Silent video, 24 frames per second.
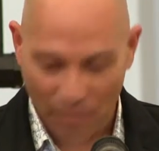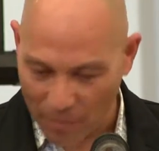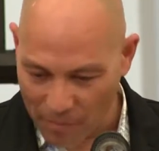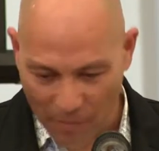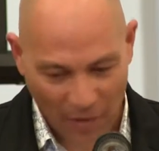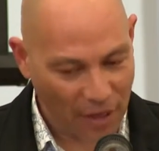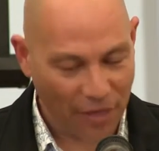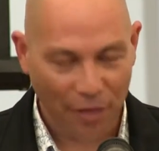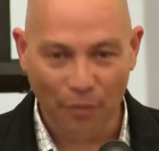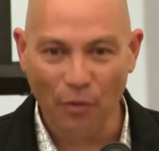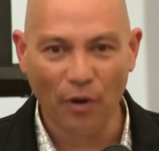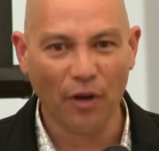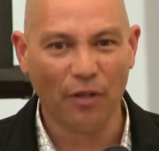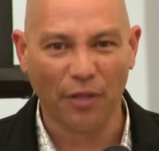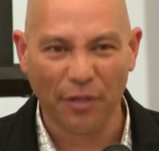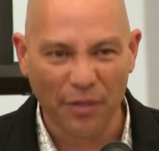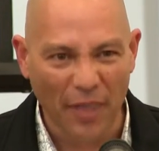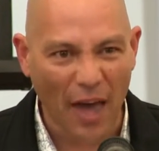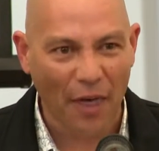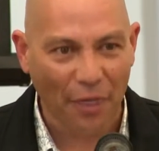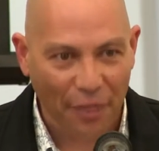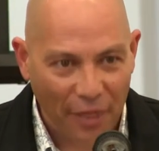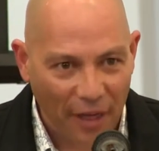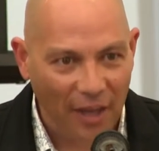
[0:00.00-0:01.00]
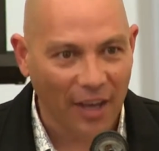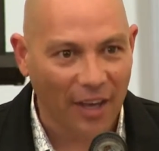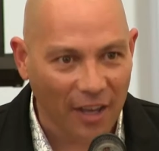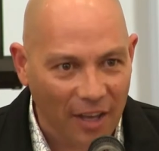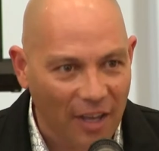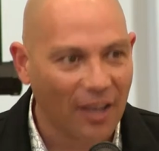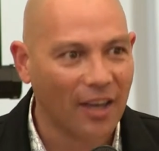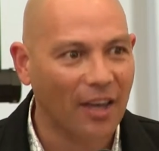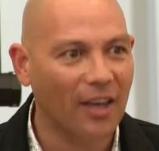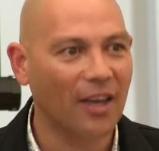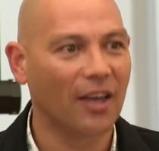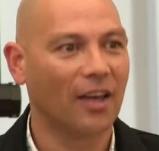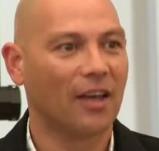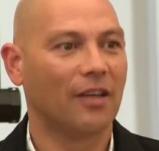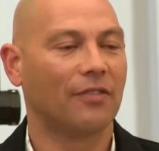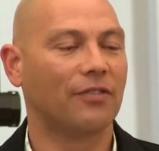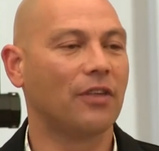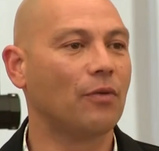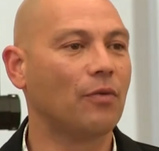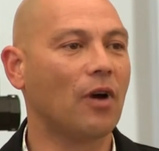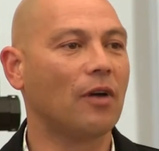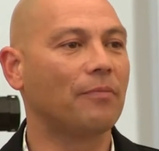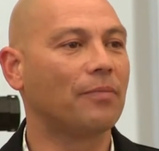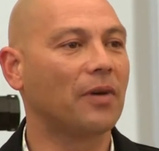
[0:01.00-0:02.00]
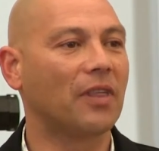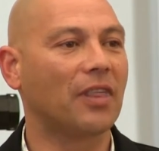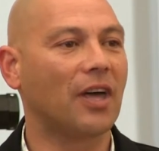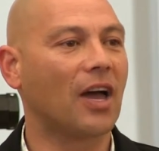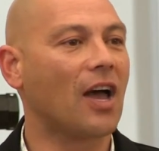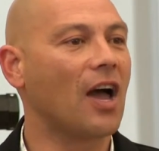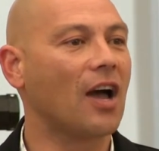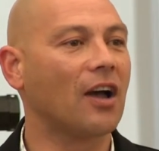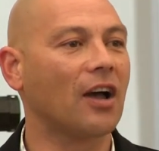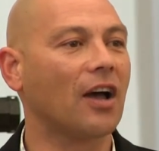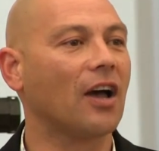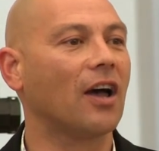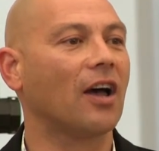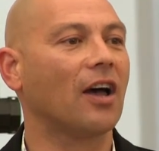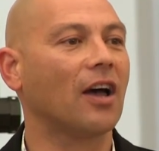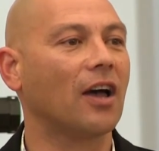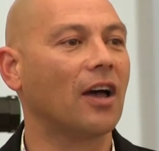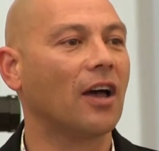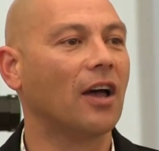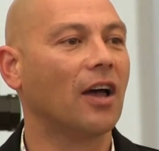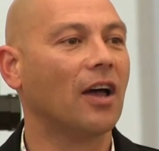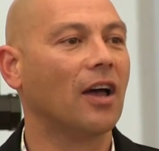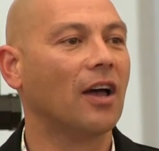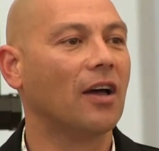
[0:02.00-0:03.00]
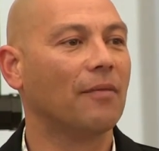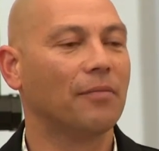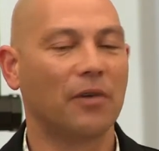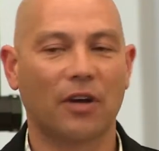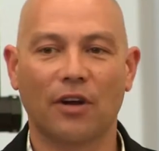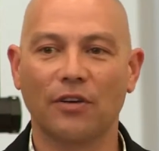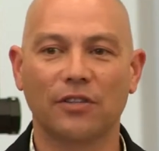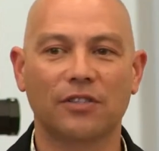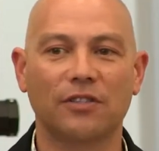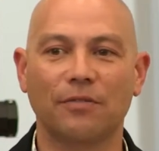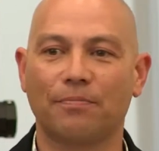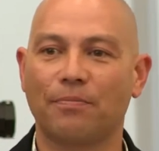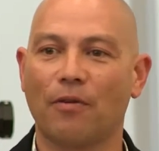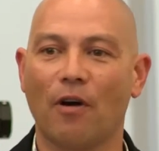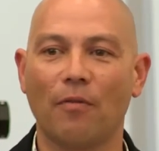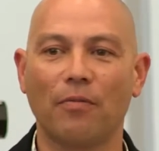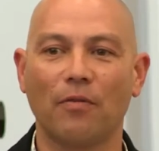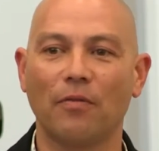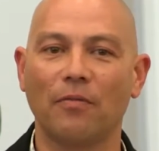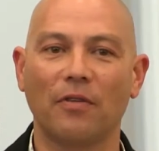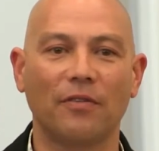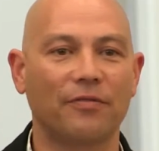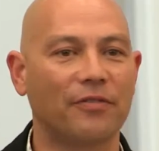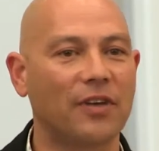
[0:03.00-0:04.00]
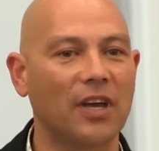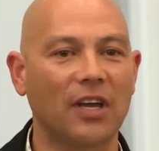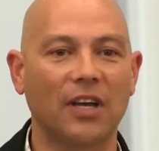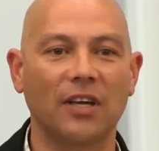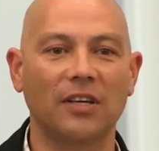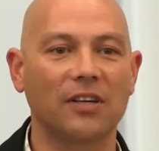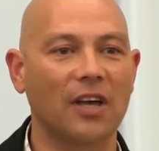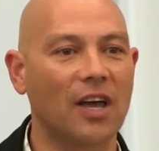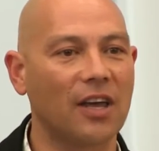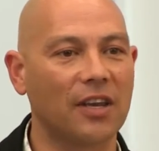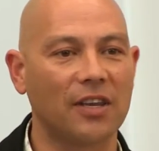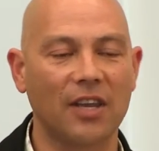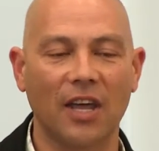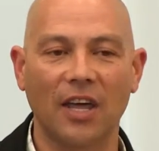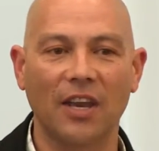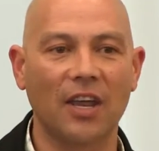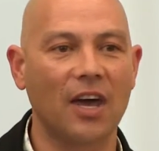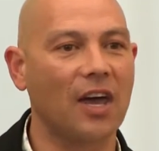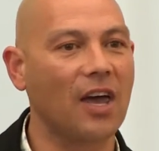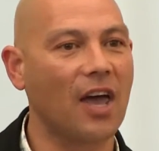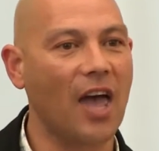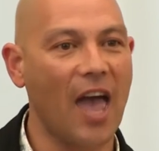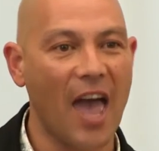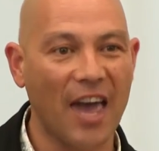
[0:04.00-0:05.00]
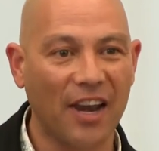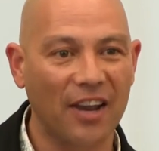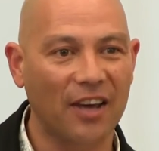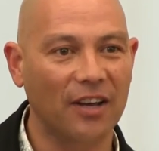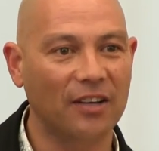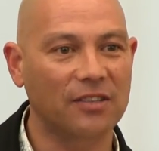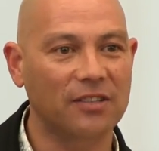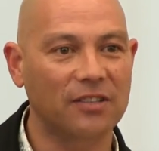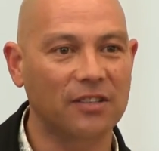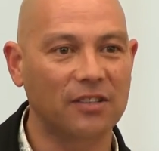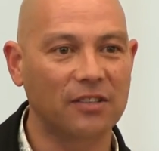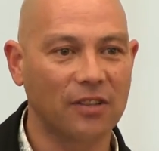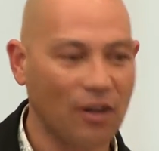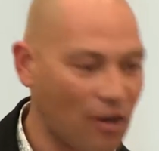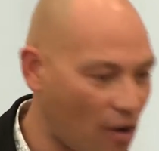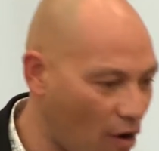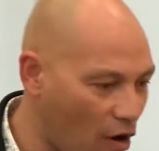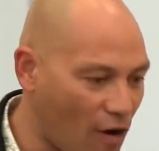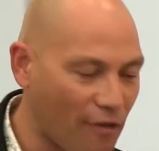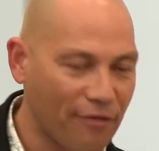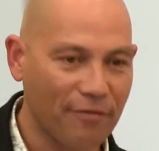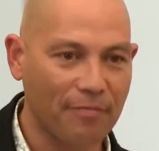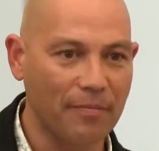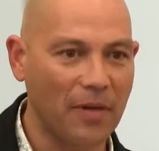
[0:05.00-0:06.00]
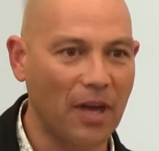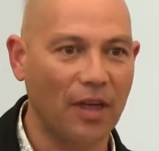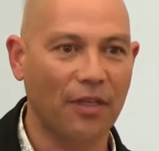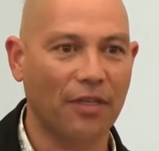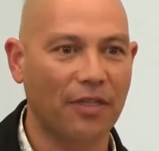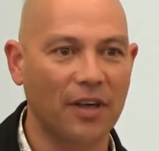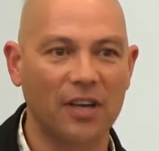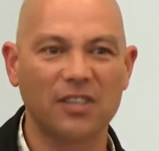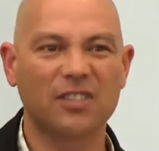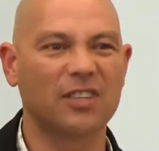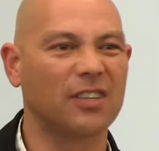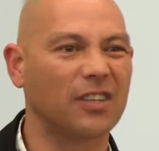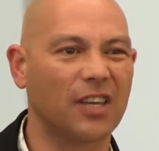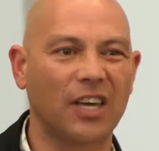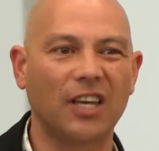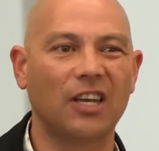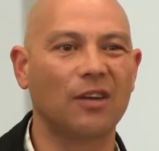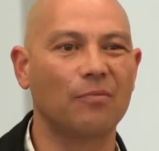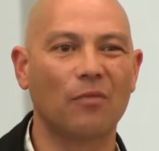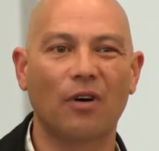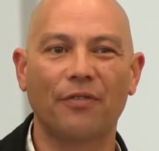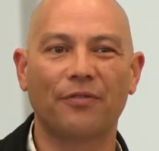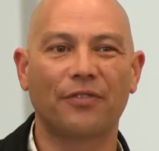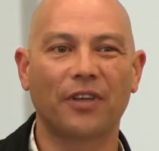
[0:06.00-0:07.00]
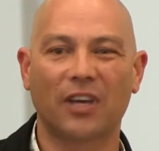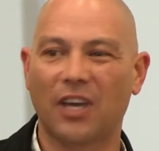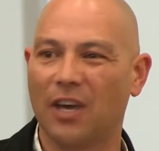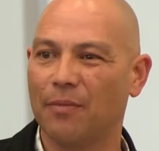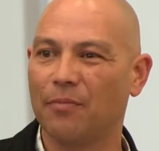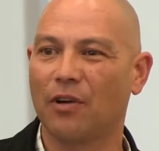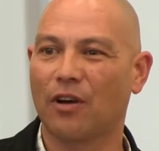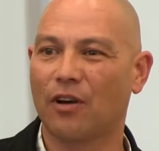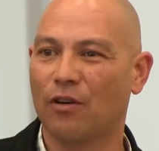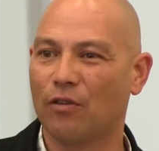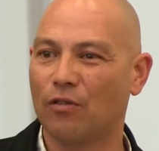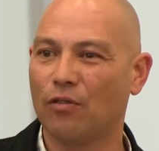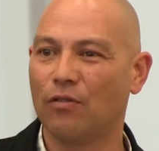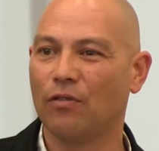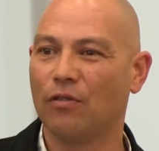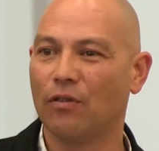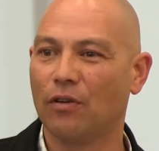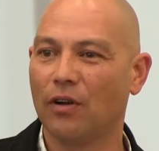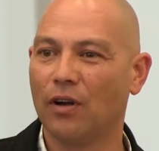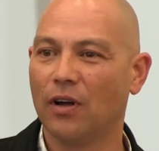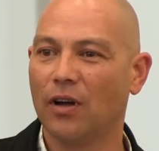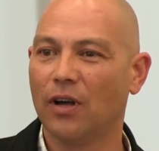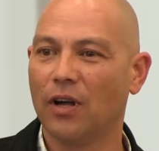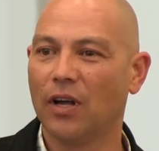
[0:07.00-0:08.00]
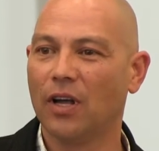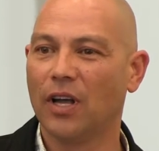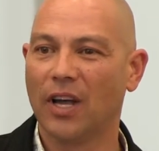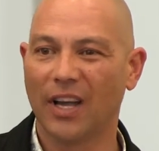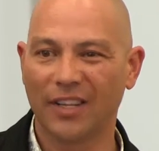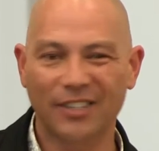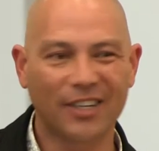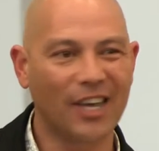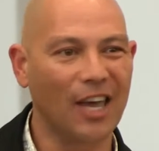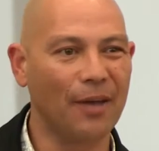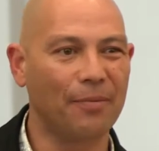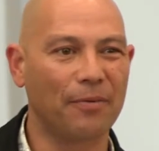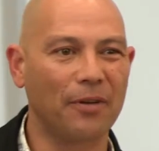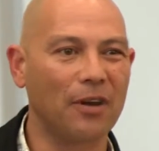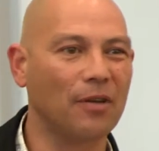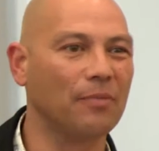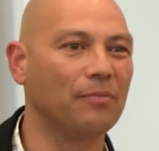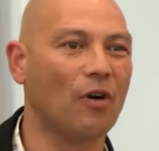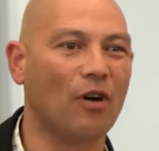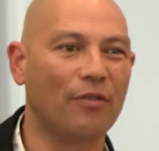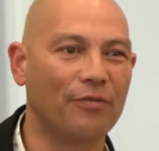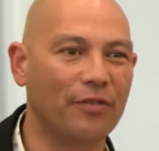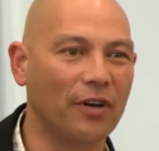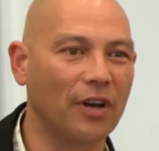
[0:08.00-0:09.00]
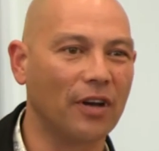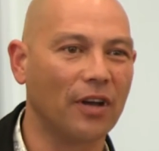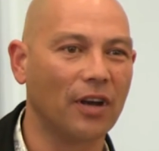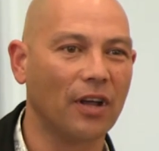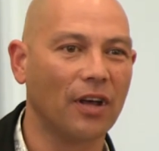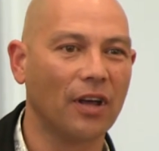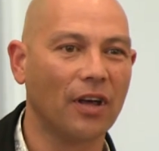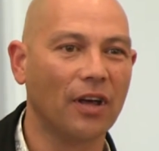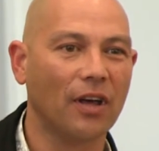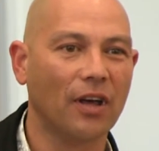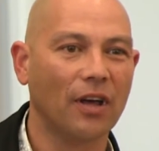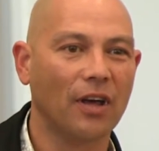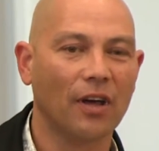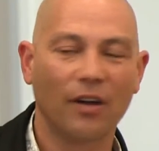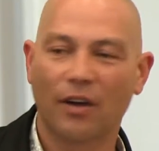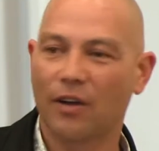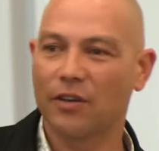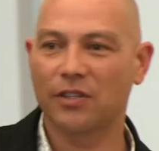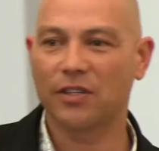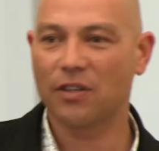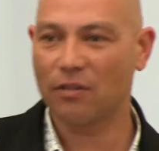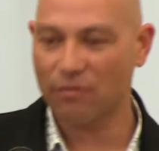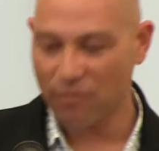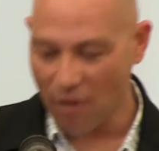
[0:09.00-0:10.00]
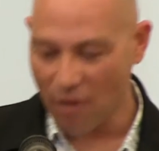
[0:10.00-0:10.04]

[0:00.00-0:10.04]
meth worth nothing, there won't be that hunger. Because the problem of getting an addict off meth isn't getting them off the chemical, it's keeping them off it. Because the